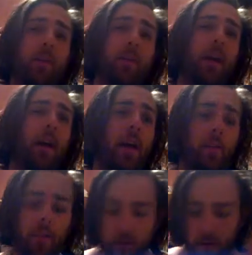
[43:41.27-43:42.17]
And like,
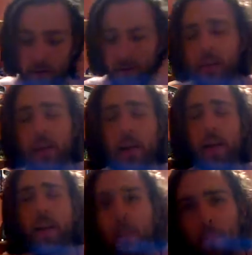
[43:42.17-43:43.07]
if you're if you're
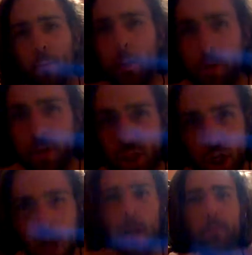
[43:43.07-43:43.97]
standing up for people's
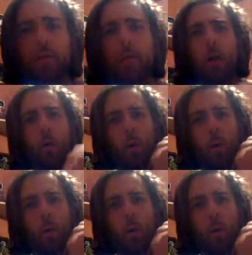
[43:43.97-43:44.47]
jobs,